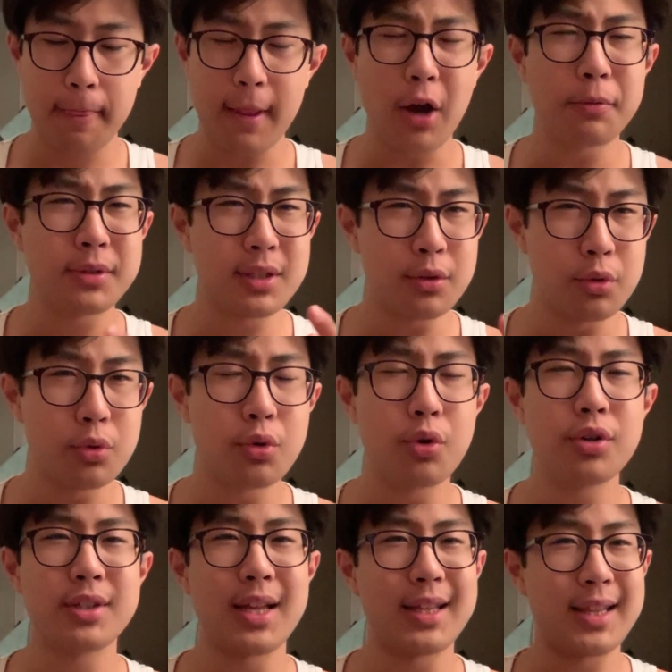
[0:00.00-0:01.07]
obstacle
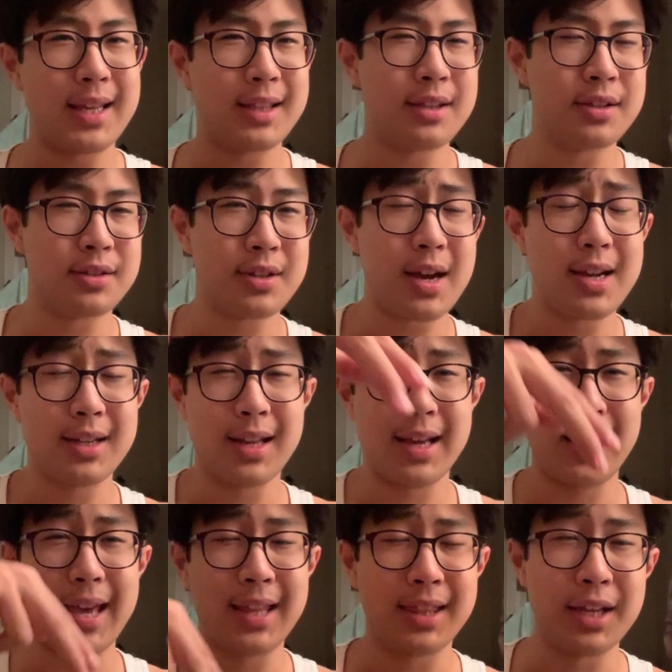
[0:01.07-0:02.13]
course that they designed
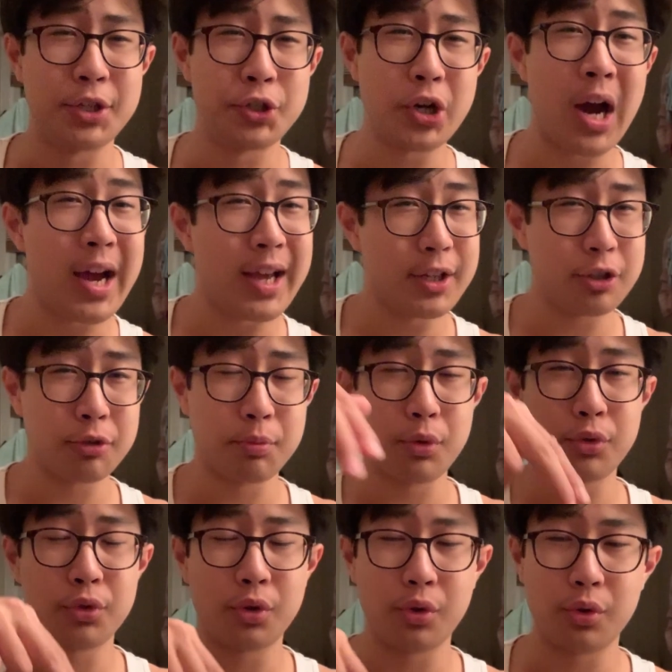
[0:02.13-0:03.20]
like in the giant
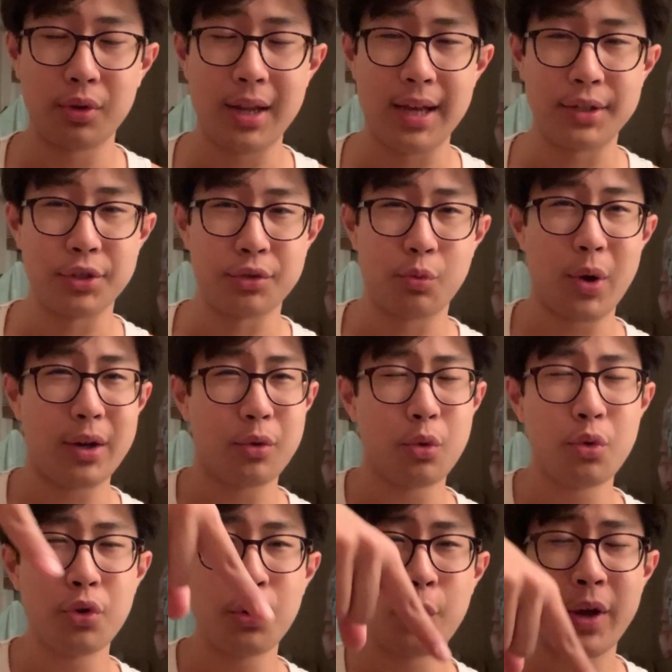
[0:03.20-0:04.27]
sports hall that just went
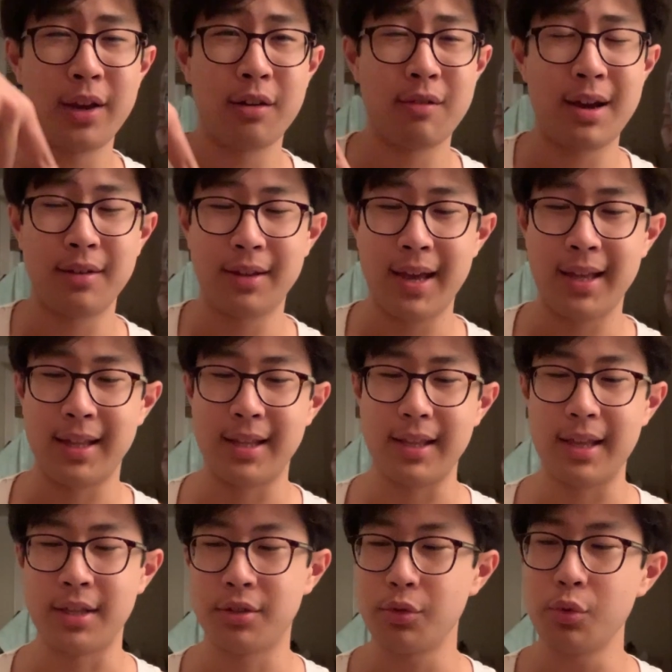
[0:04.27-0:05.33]
all the way around and
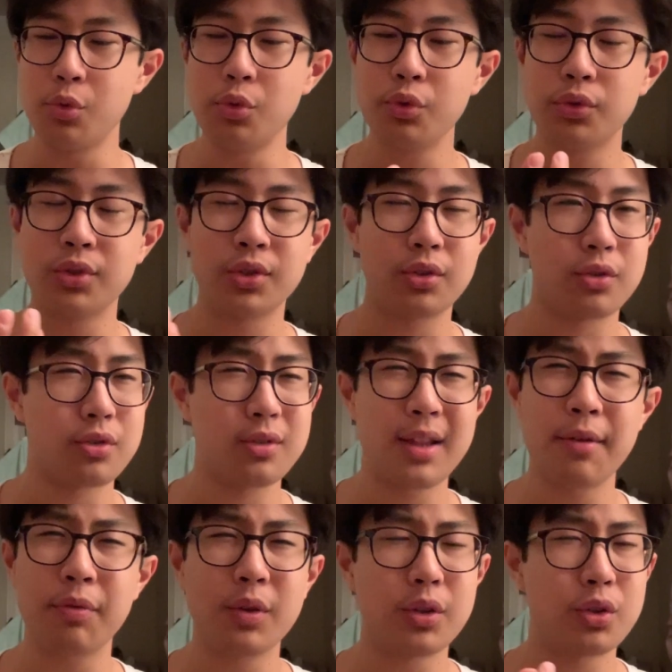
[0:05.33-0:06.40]
it's all
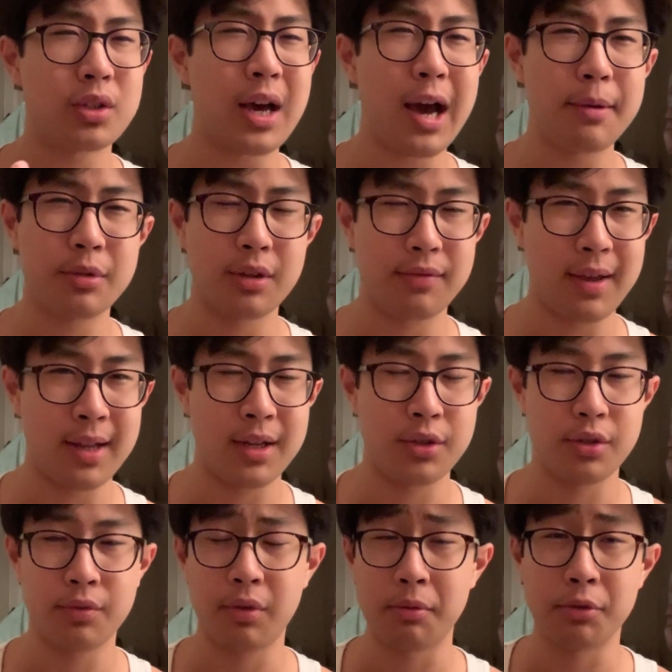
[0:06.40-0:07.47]
different types of
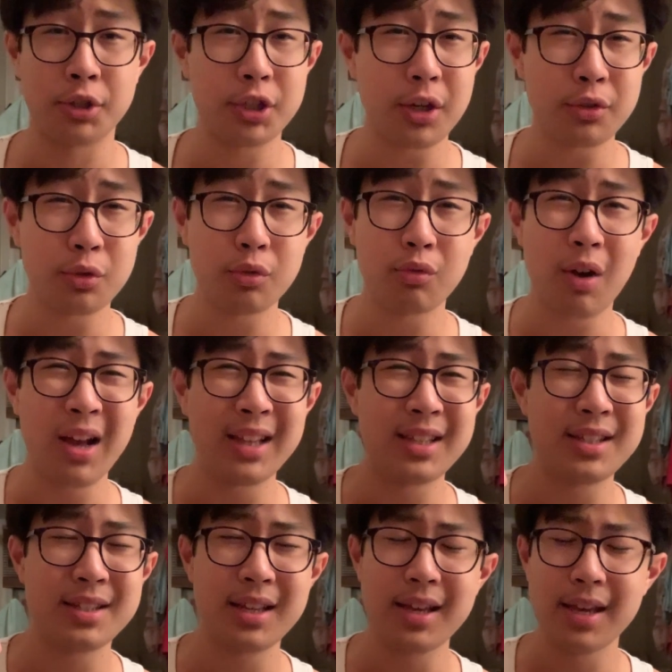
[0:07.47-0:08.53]
energies from shuttle
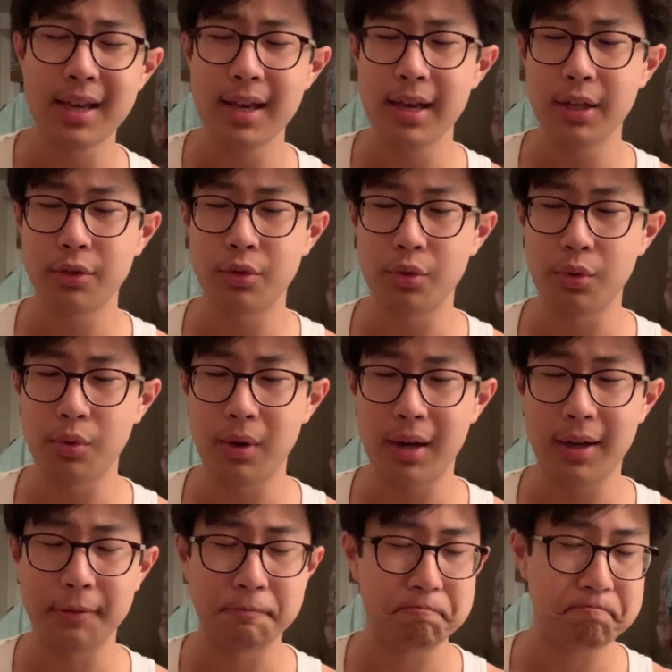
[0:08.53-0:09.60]
runs to
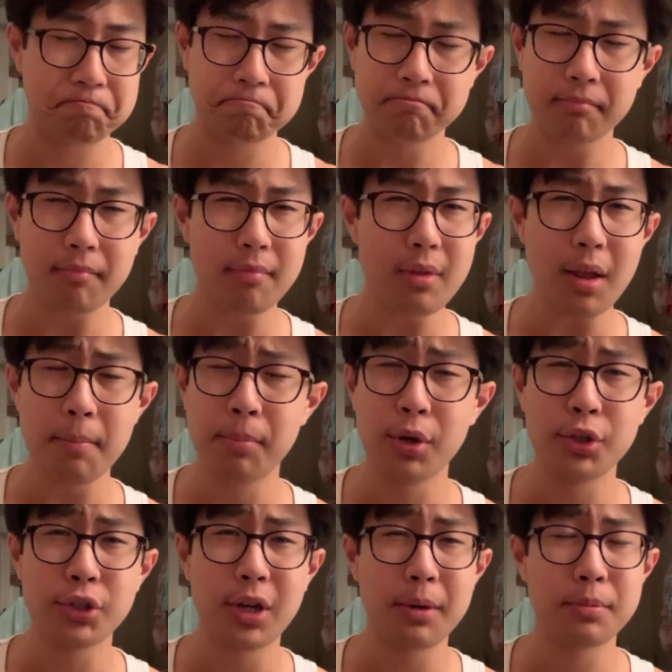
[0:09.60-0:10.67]
um,
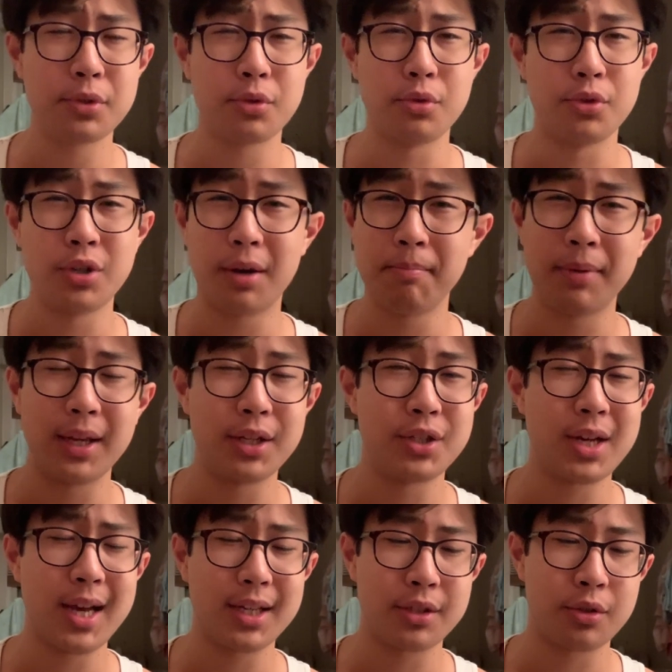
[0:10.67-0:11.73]
push-ups to jumping
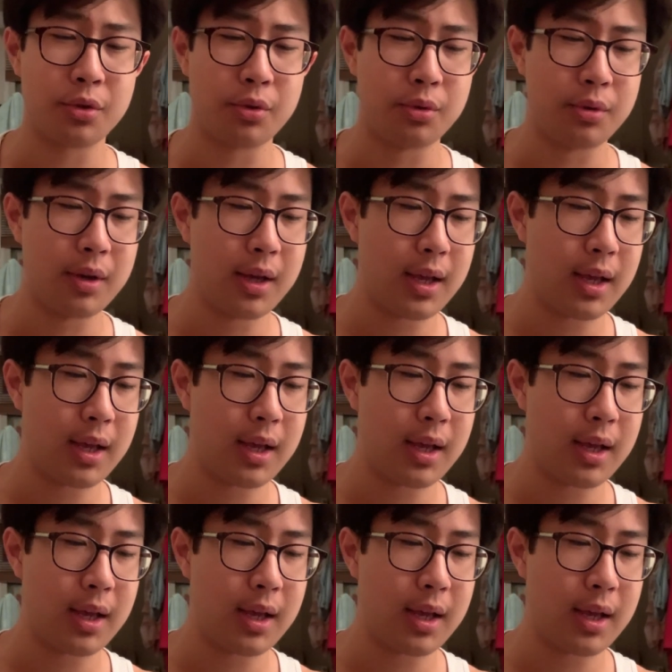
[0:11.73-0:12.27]
jacks to